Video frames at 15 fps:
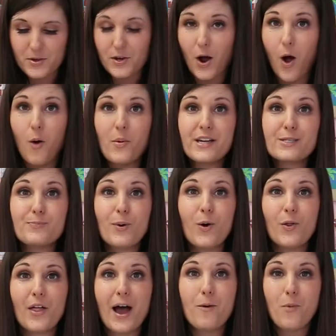You can always
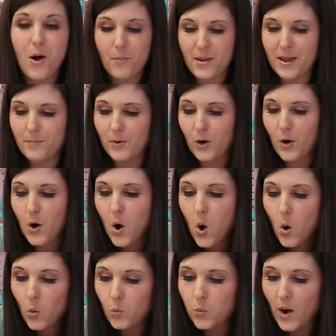pull that wallpaper
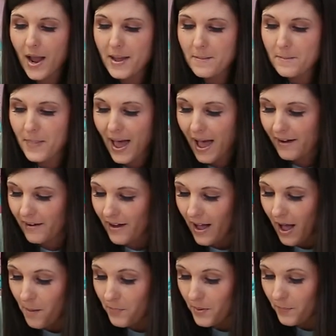right back
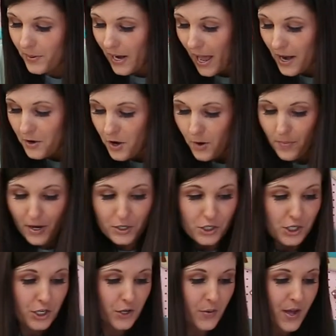up. But I don't know
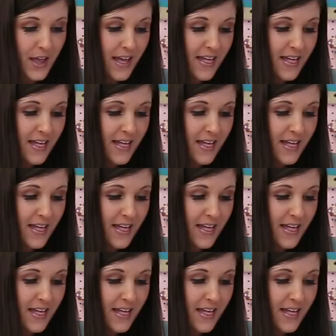about you,